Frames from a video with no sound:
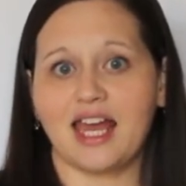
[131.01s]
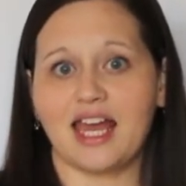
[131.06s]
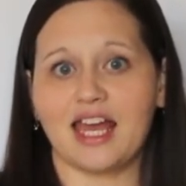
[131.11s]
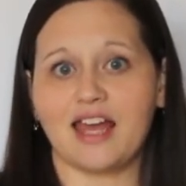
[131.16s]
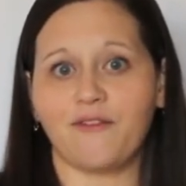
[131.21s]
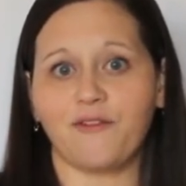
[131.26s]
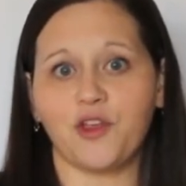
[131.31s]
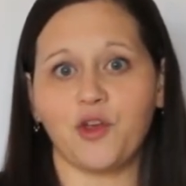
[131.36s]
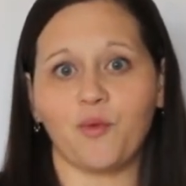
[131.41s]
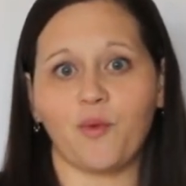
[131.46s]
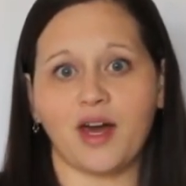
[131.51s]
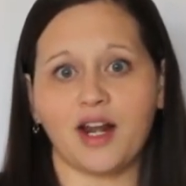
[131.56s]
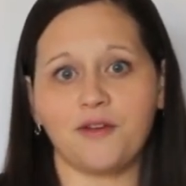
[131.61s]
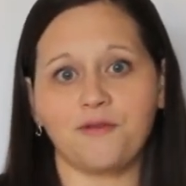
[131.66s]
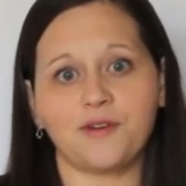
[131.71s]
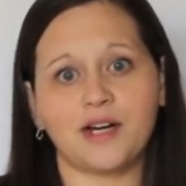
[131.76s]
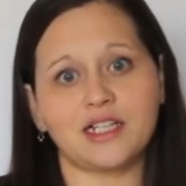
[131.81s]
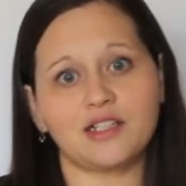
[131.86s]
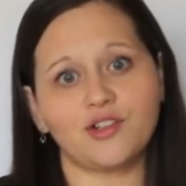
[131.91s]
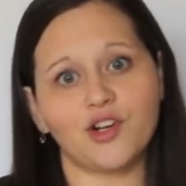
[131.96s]
If you want
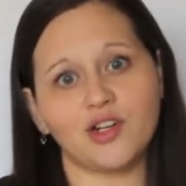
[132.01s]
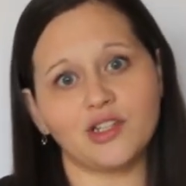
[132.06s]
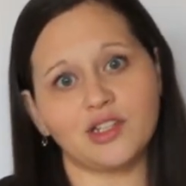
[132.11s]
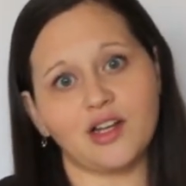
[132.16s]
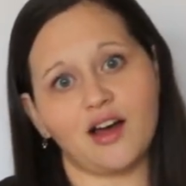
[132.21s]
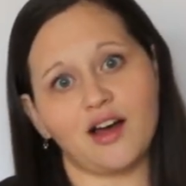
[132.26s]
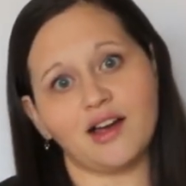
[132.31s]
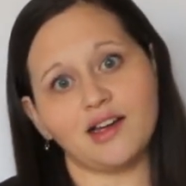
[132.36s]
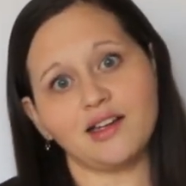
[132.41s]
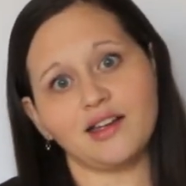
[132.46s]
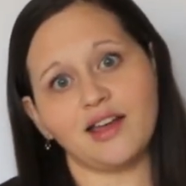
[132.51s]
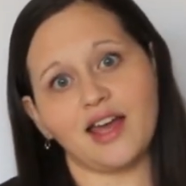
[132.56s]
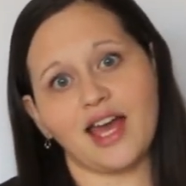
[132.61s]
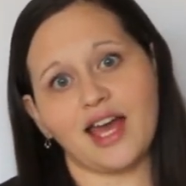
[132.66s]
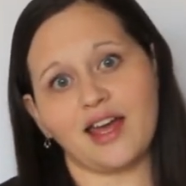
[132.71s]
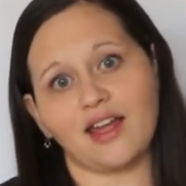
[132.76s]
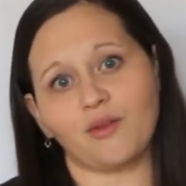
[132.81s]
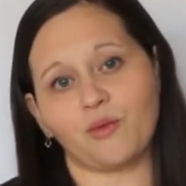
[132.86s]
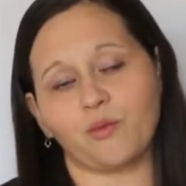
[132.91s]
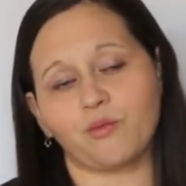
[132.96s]
to follow along
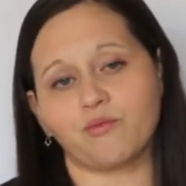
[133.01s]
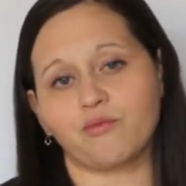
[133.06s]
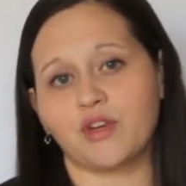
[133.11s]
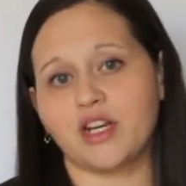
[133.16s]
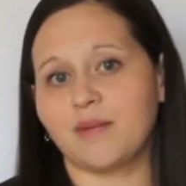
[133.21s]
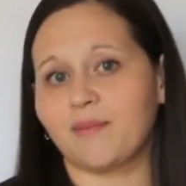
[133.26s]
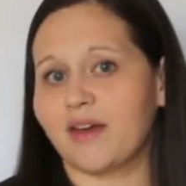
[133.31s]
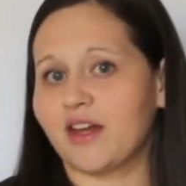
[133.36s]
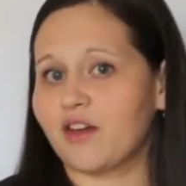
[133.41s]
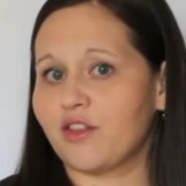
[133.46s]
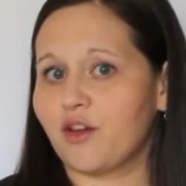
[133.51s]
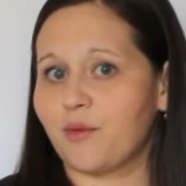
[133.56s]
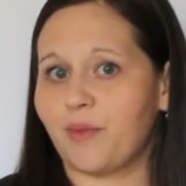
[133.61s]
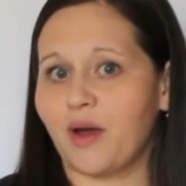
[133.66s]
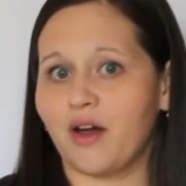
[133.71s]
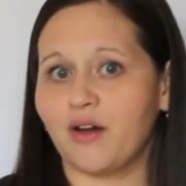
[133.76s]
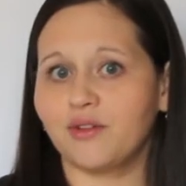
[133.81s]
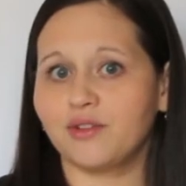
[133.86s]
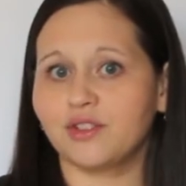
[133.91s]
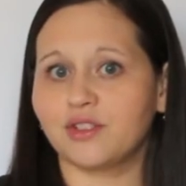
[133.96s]
and read my other
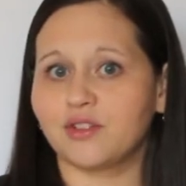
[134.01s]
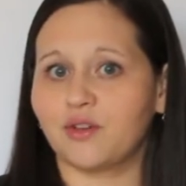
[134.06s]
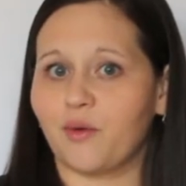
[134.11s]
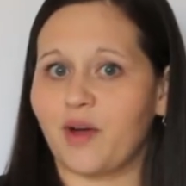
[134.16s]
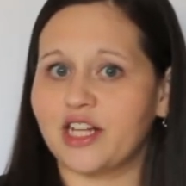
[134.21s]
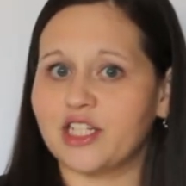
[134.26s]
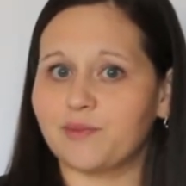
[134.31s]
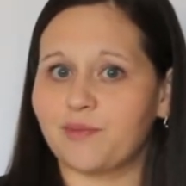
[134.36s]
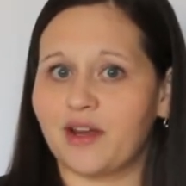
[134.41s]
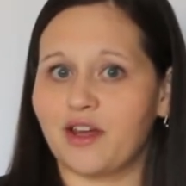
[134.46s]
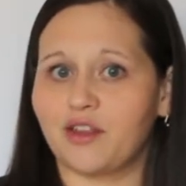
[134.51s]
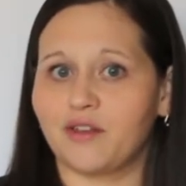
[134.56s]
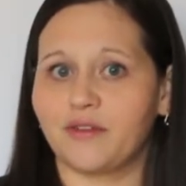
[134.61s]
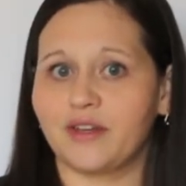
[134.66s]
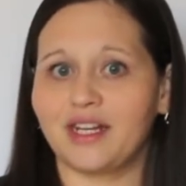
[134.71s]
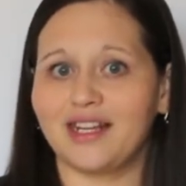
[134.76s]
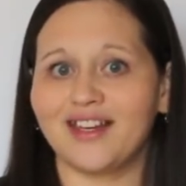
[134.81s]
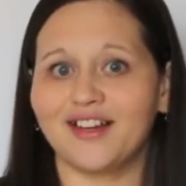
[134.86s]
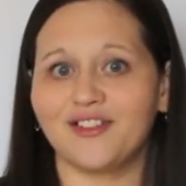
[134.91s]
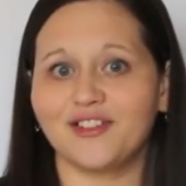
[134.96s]
posts or watch my other
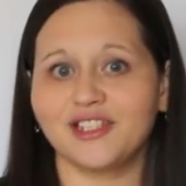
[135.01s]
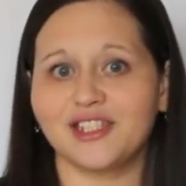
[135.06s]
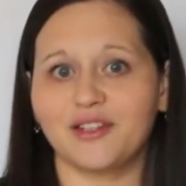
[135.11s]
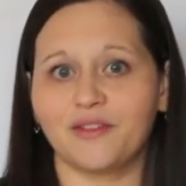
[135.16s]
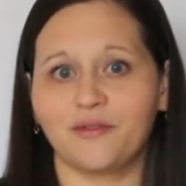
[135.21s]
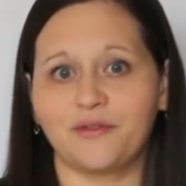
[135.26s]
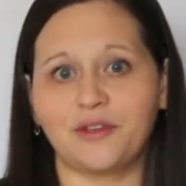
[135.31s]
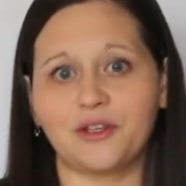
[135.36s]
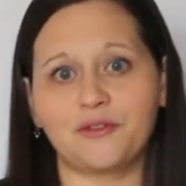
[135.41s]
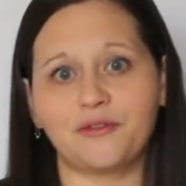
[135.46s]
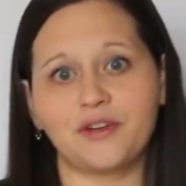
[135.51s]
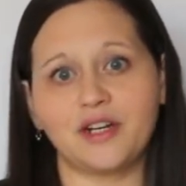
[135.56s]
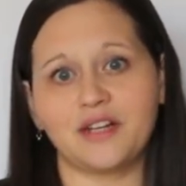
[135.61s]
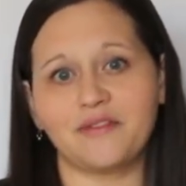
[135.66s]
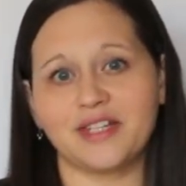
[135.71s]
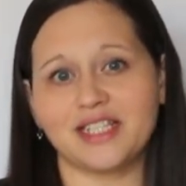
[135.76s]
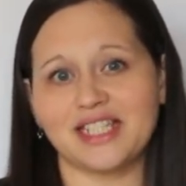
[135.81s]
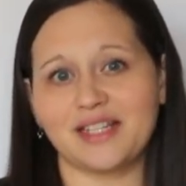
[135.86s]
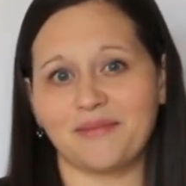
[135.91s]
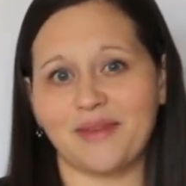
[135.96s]
videos, feel free
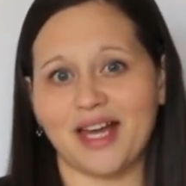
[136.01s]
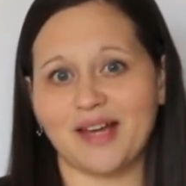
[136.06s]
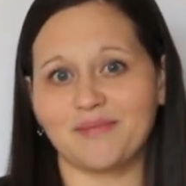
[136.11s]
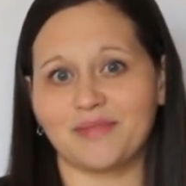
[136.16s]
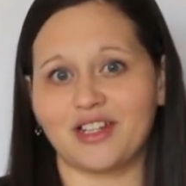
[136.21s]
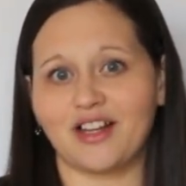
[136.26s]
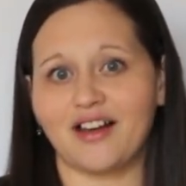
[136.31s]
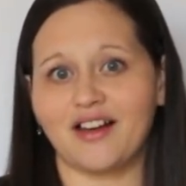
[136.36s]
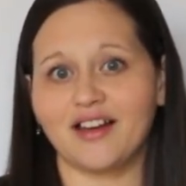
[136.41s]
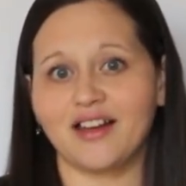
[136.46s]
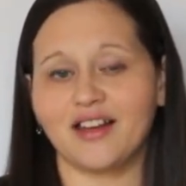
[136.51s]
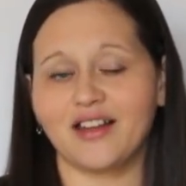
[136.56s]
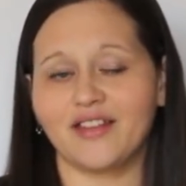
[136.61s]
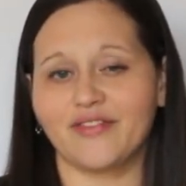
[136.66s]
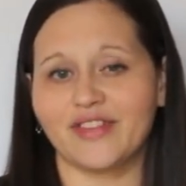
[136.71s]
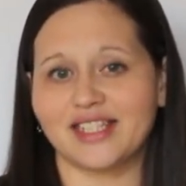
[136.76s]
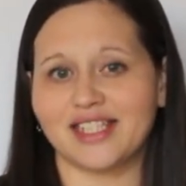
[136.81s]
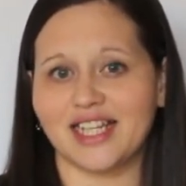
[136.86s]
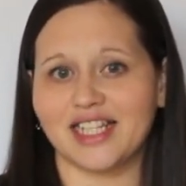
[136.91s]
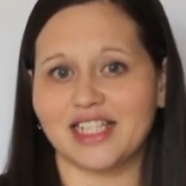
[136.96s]
to visit my blog,
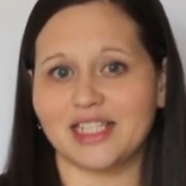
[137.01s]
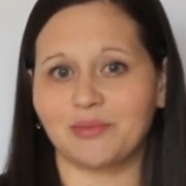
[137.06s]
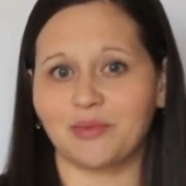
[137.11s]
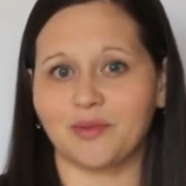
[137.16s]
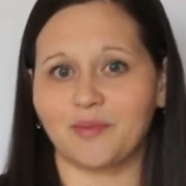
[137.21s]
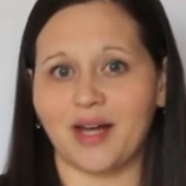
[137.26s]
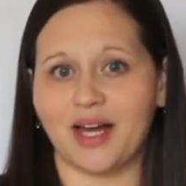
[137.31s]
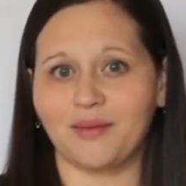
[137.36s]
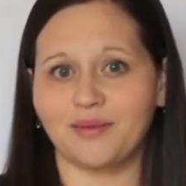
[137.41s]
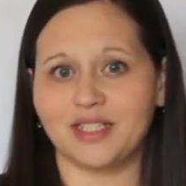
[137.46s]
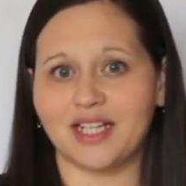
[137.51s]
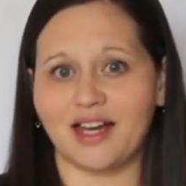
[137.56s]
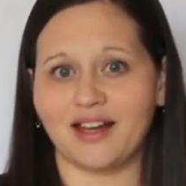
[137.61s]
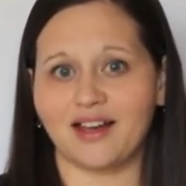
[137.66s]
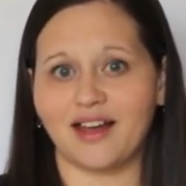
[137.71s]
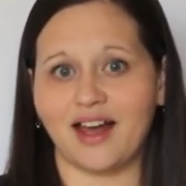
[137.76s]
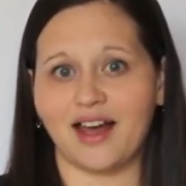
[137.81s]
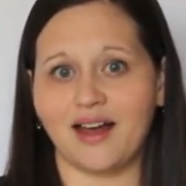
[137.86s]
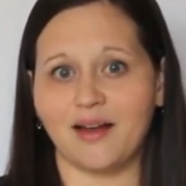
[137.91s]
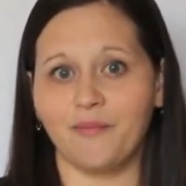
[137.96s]

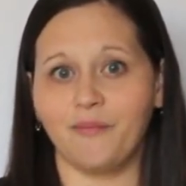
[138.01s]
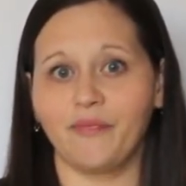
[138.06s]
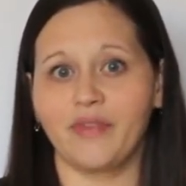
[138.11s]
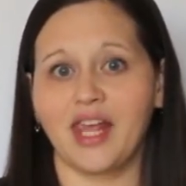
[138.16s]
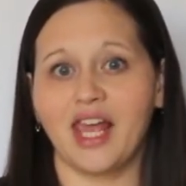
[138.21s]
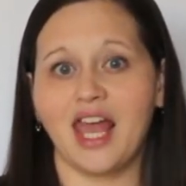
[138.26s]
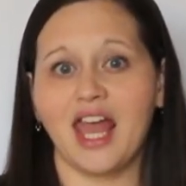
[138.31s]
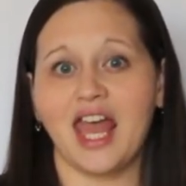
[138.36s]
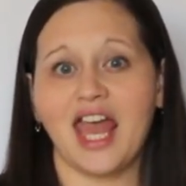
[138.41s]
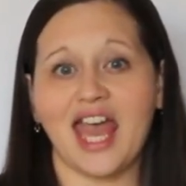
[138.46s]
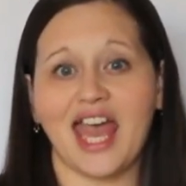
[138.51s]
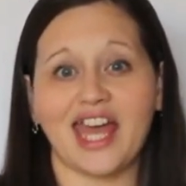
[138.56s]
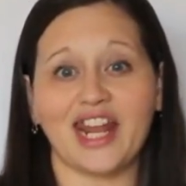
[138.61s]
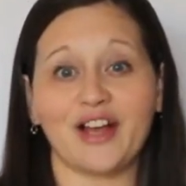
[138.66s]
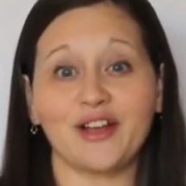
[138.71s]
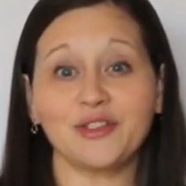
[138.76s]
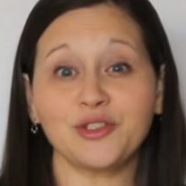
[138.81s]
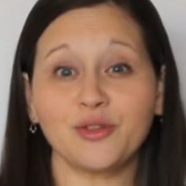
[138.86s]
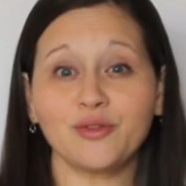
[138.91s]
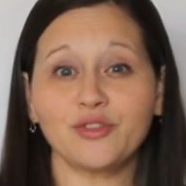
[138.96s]
thesensiblemom.com,
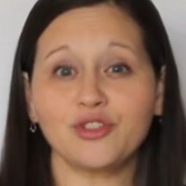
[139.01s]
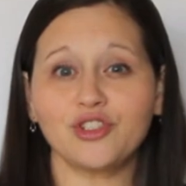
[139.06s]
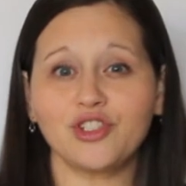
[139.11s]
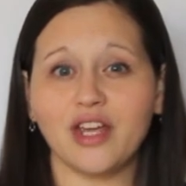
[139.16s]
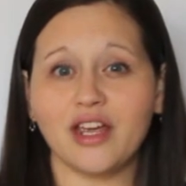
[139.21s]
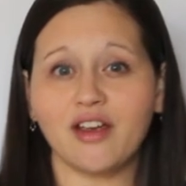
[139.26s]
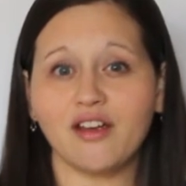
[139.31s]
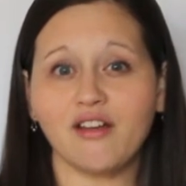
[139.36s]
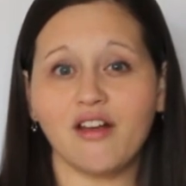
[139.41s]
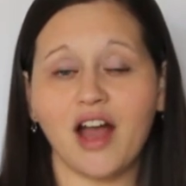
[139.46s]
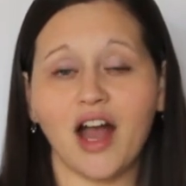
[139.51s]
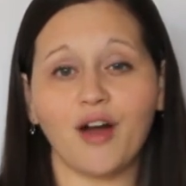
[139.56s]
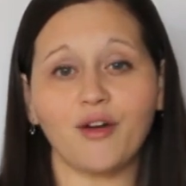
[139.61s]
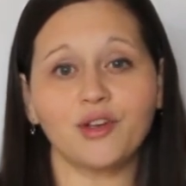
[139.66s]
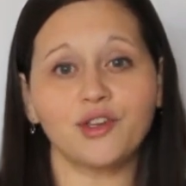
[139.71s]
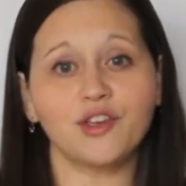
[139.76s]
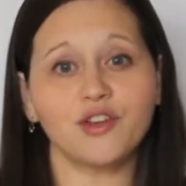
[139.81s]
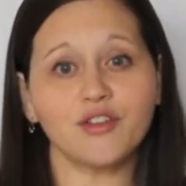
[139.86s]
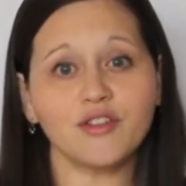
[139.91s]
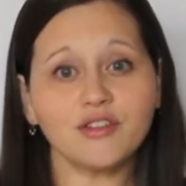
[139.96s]
and also share how
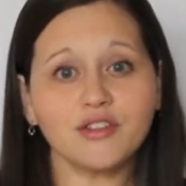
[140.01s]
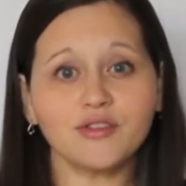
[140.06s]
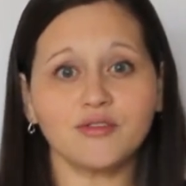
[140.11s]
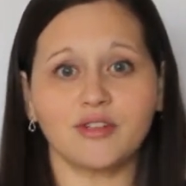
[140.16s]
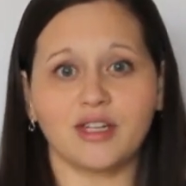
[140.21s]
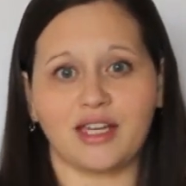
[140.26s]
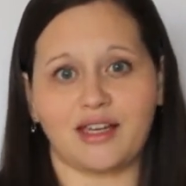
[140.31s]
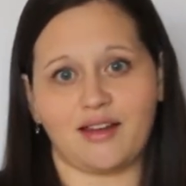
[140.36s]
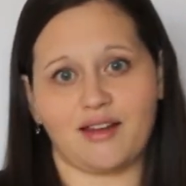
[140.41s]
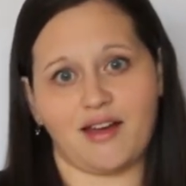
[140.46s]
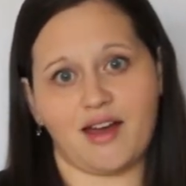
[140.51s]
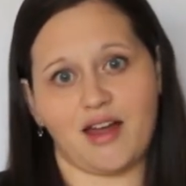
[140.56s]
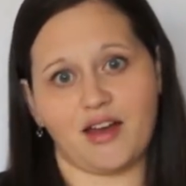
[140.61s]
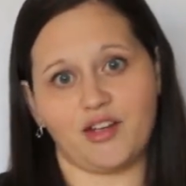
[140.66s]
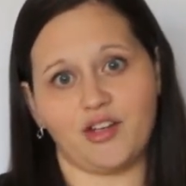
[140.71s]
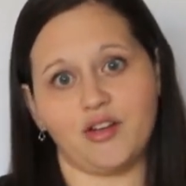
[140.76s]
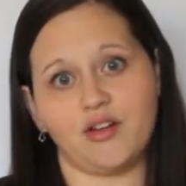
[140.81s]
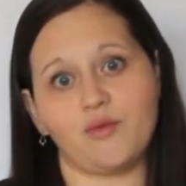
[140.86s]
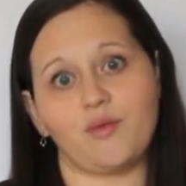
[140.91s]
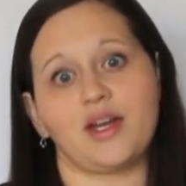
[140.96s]
you're doing
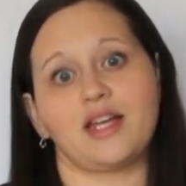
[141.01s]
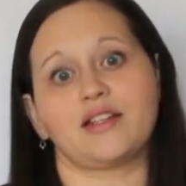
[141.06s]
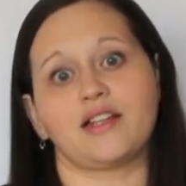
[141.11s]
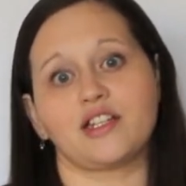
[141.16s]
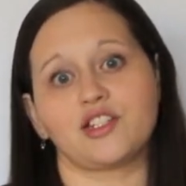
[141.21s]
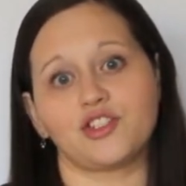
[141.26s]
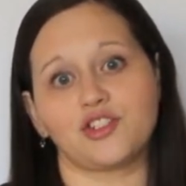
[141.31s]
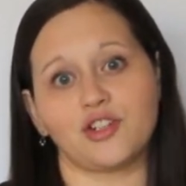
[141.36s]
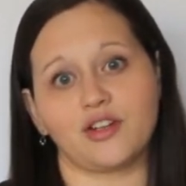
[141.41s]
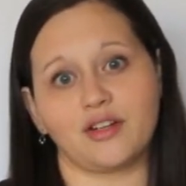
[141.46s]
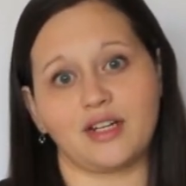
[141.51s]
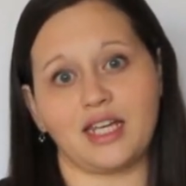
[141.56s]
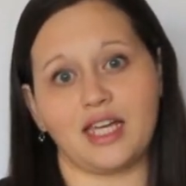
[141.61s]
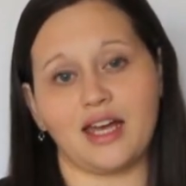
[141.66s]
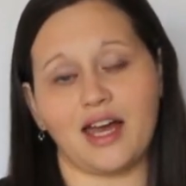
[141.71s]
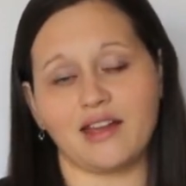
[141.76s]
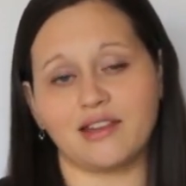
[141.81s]
on your weight loss journey.